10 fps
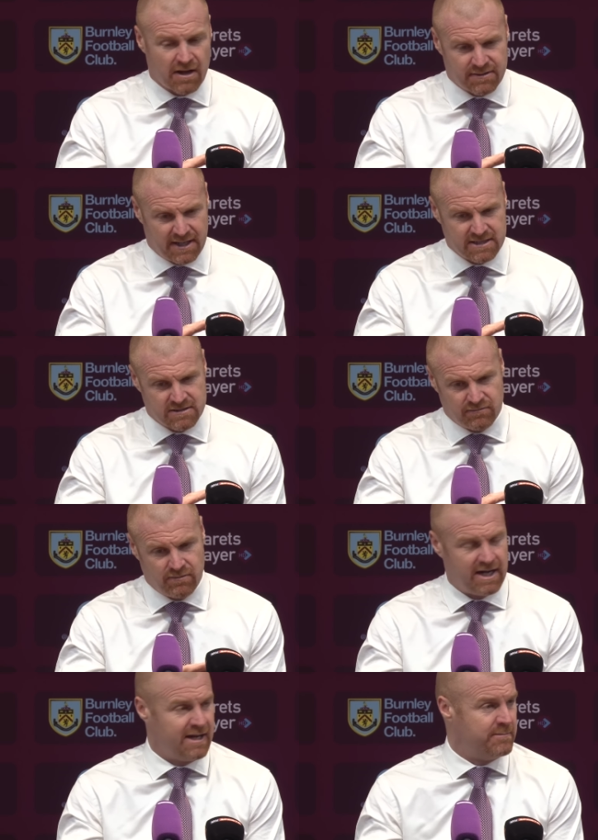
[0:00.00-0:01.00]
I think is a
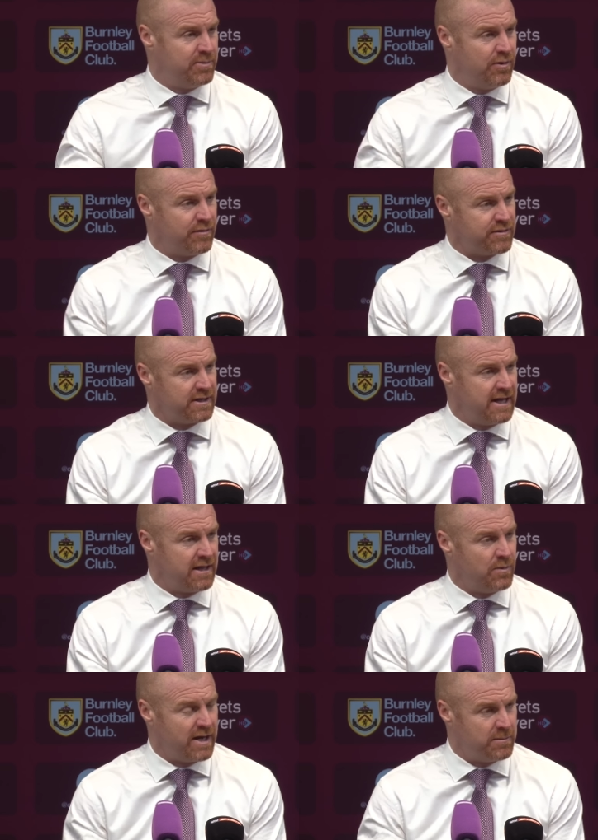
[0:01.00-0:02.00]
really important thing,
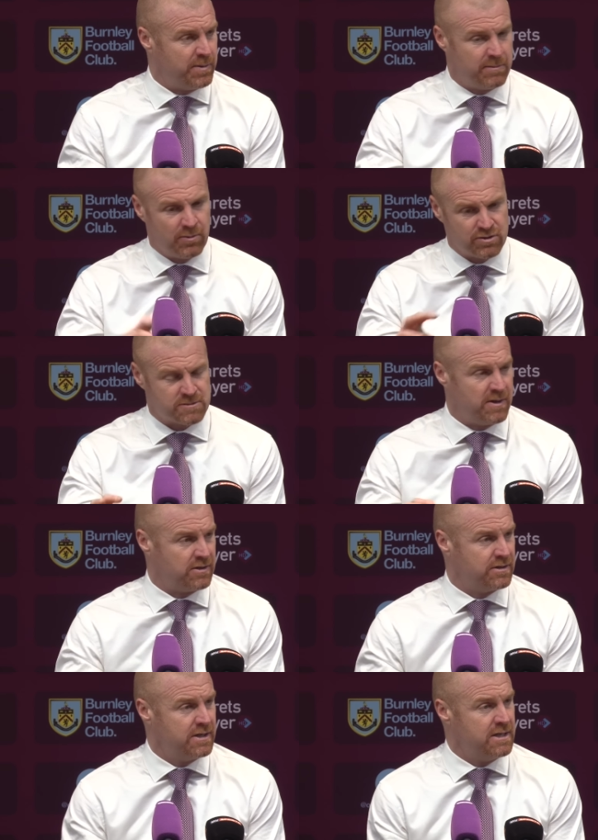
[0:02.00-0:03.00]
that the way the people
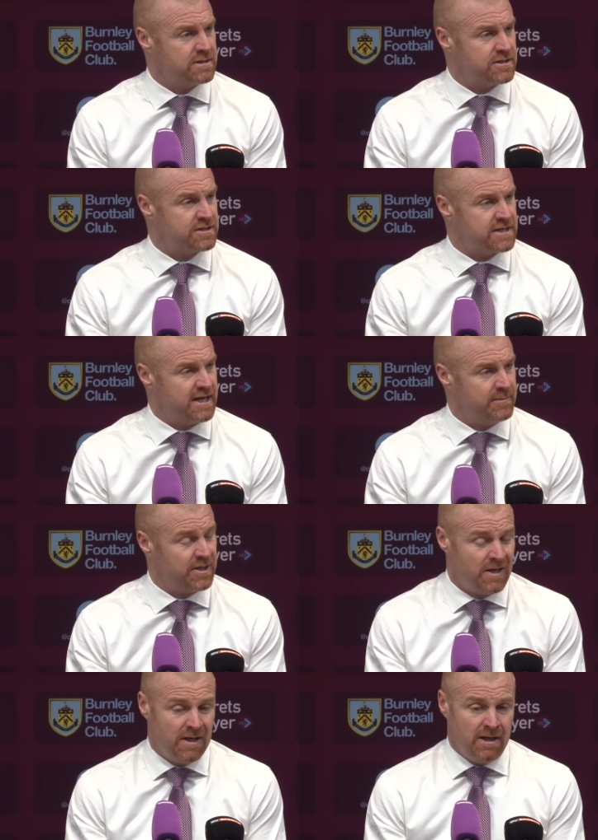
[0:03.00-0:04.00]
respond to the team.
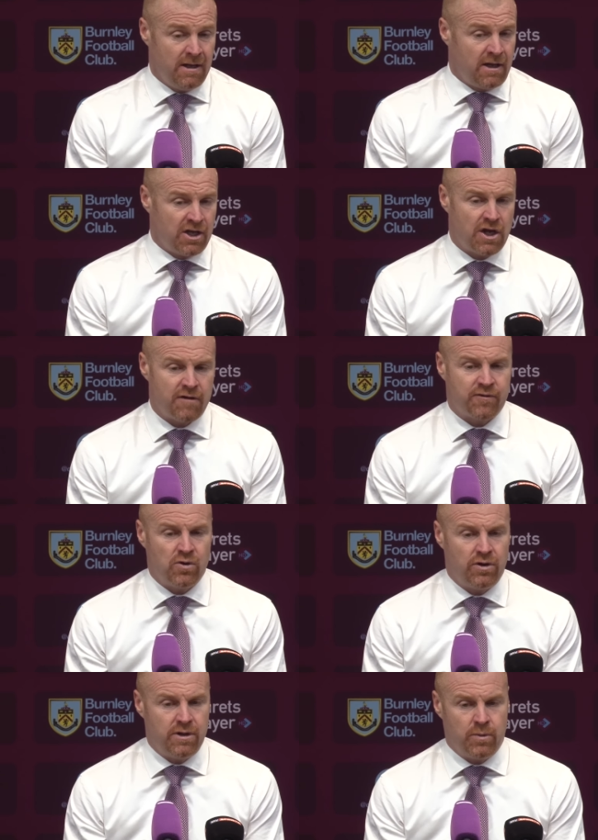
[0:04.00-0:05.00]
And you know, for
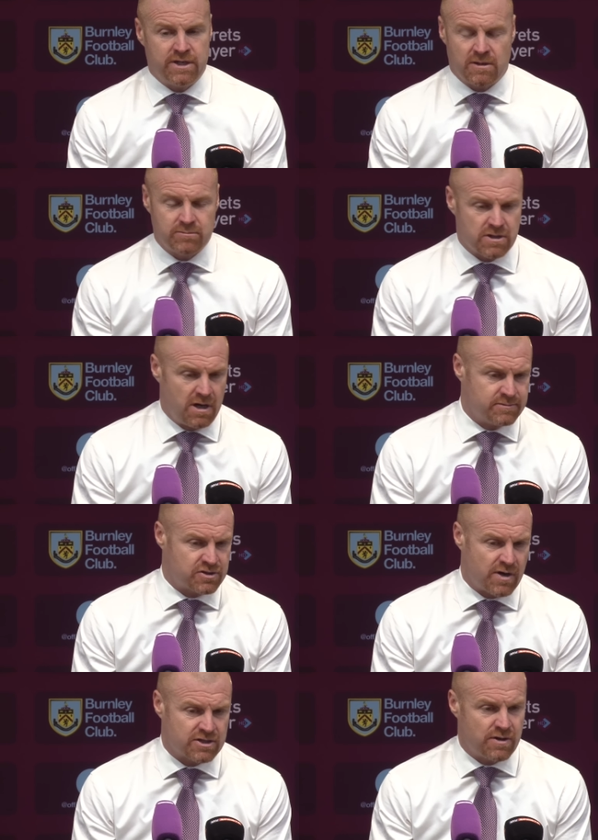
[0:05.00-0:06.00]
all that we sometimes
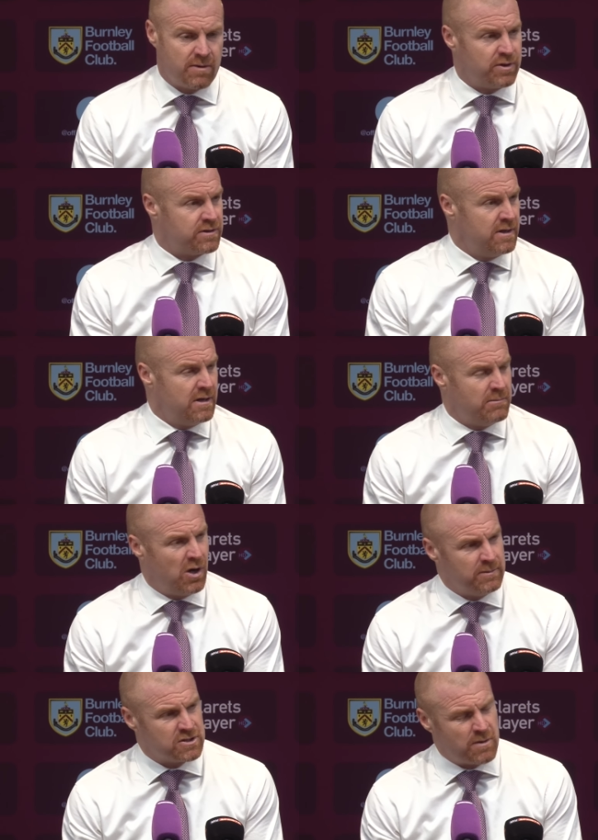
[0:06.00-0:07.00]
scratch our head with
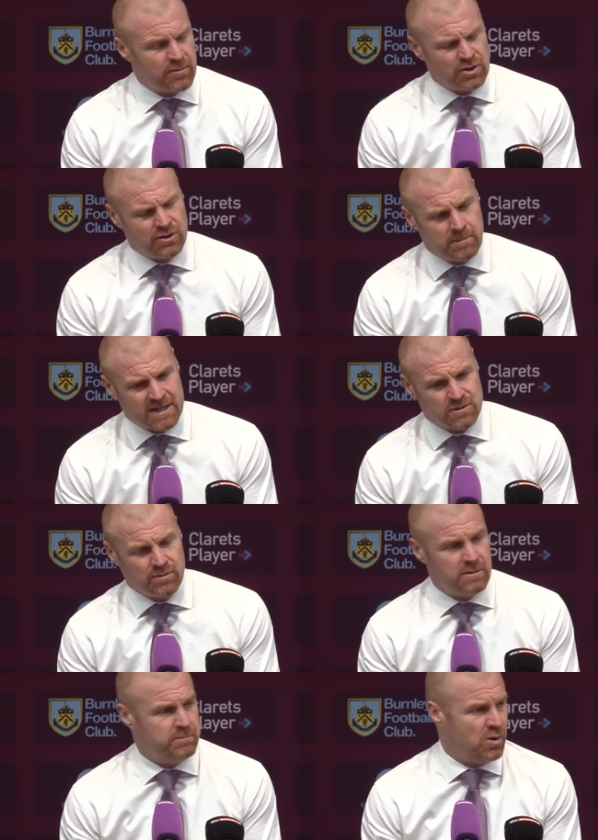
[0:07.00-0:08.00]
moments where we could do better
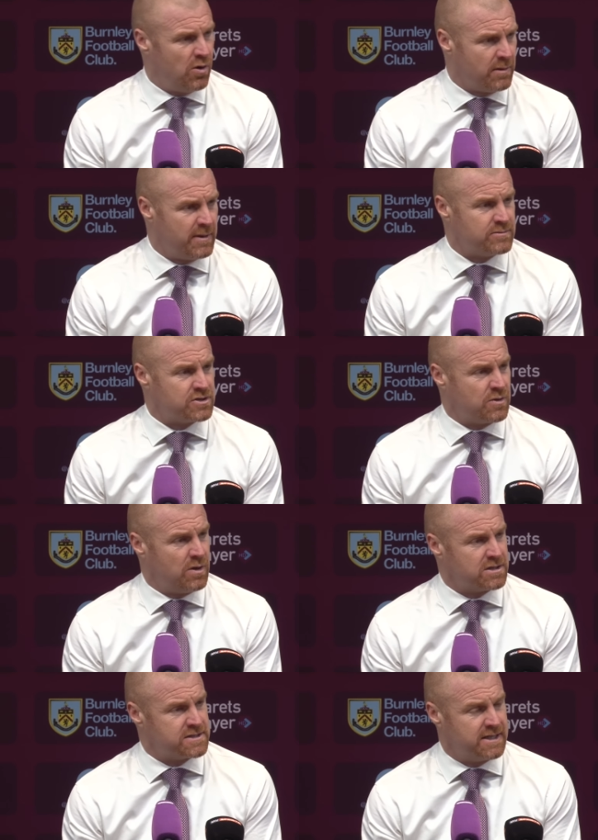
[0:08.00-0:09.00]
with the ball and moments of
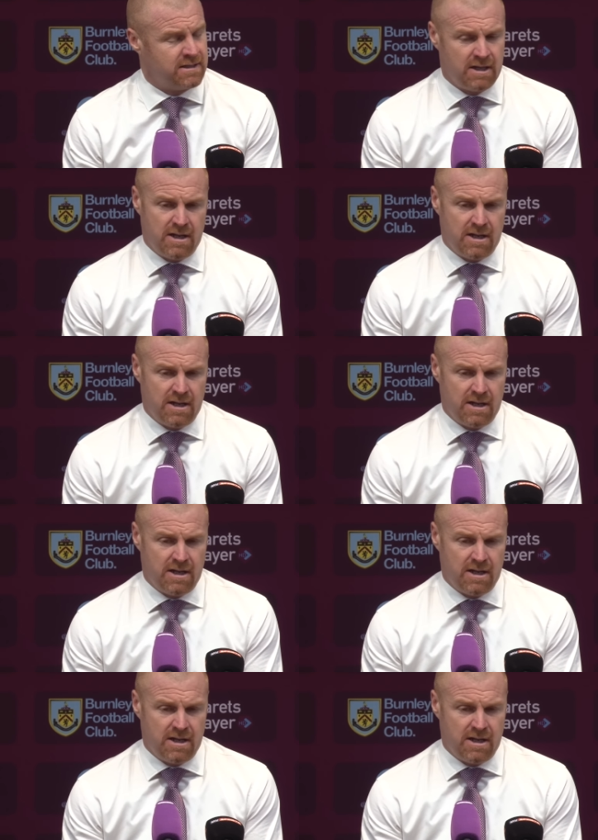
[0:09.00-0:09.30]
quality,